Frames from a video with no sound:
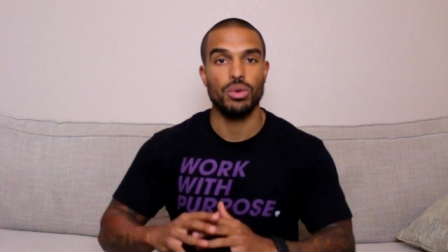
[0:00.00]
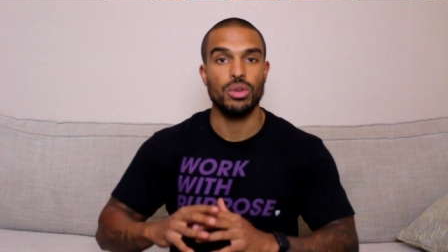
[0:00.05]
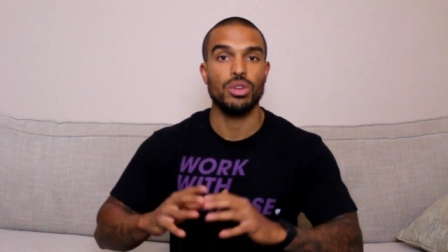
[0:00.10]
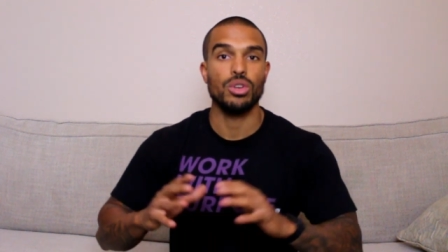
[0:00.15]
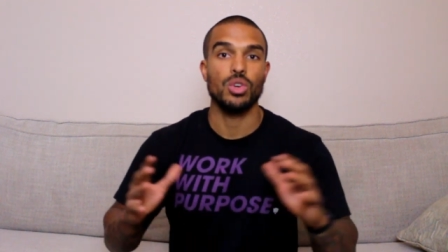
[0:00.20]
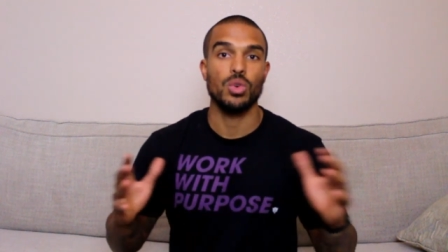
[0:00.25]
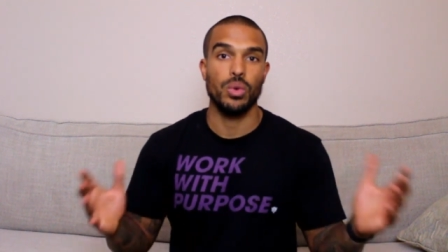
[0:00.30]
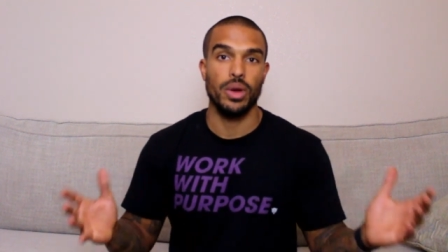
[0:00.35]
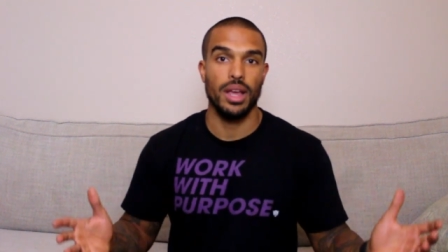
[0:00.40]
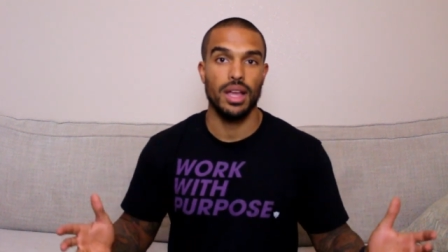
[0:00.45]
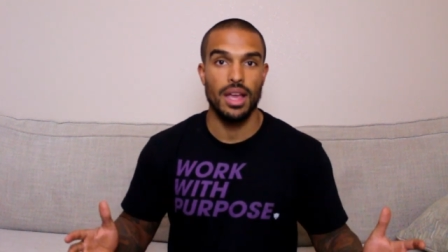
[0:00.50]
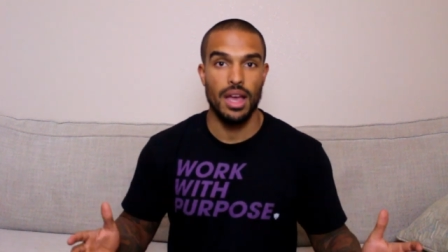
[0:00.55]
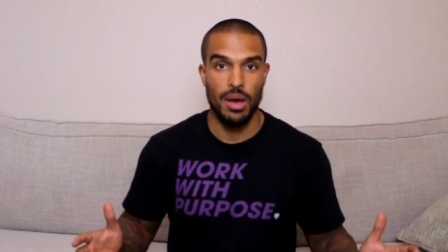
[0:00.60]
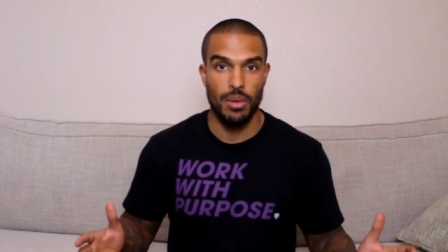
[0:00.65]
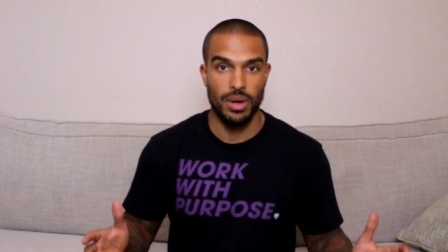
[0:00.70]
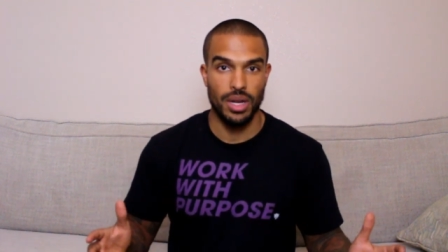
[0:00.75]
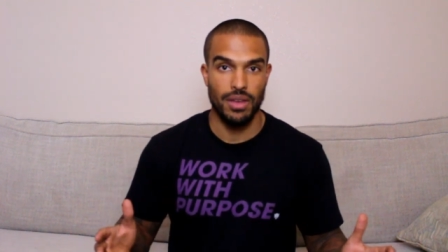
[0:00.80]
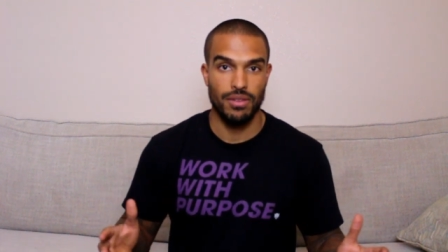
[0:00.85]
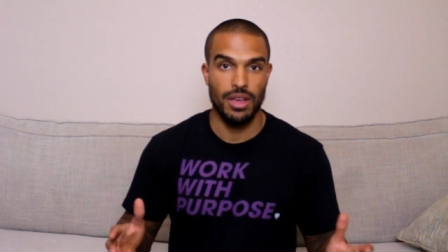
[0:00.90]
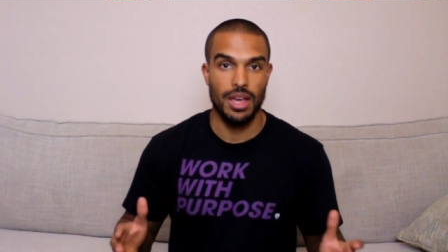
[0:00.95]
real quick, I
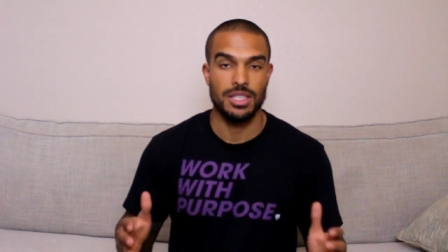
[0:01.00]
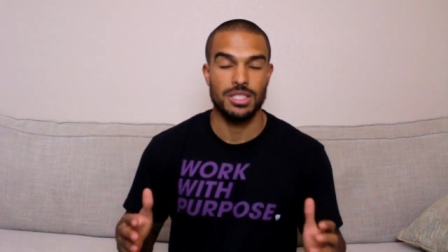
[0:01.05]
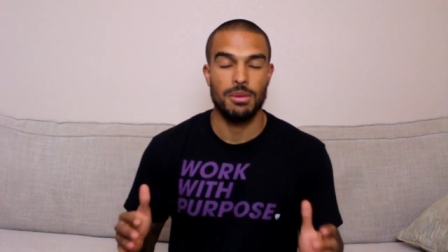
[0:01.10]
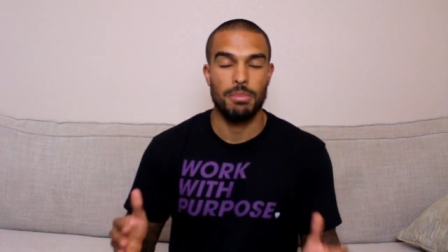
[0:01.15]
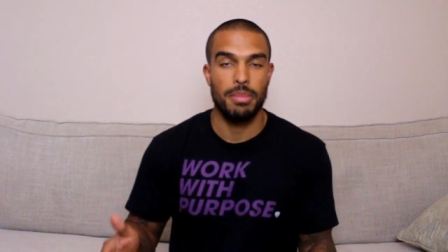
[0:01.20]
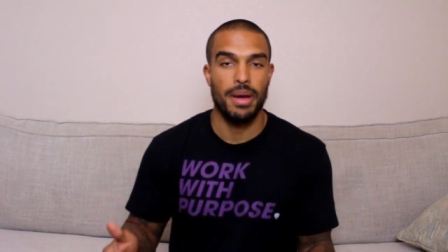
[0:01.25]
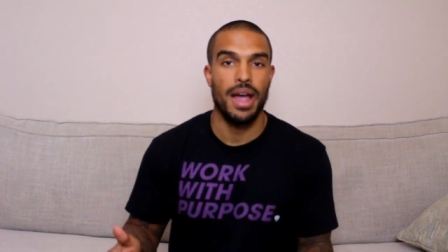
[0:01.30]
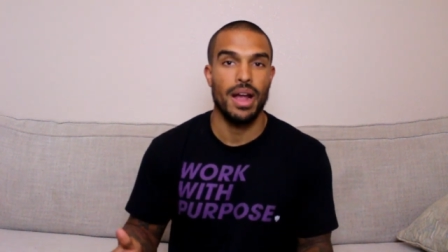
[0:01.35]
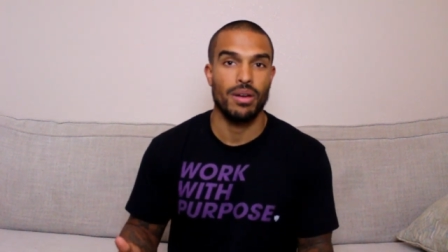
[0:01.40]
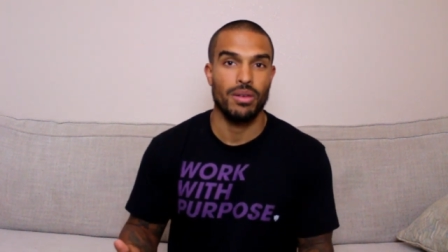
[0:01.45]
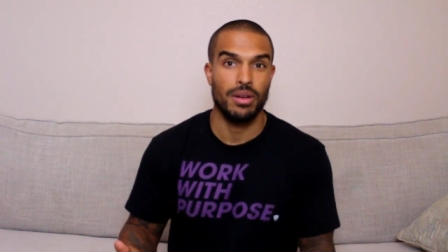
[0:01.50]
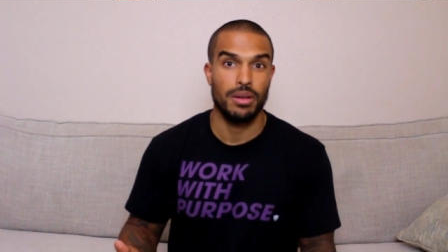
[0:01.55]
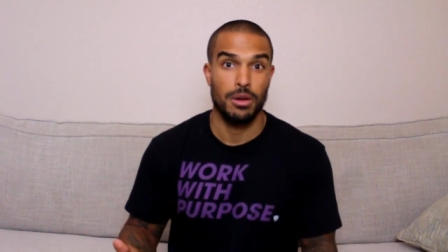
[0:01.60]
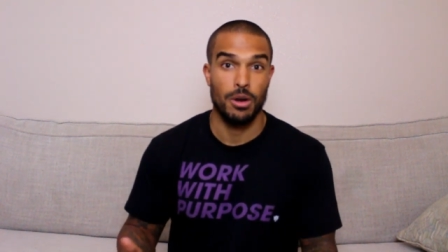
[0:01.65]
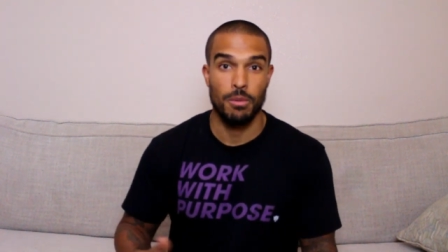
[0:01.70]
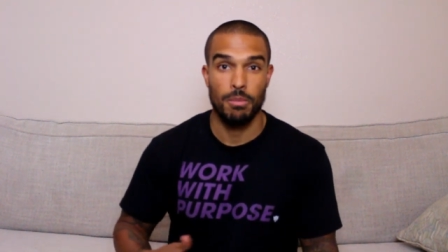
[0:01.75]
wanna give you guys a background,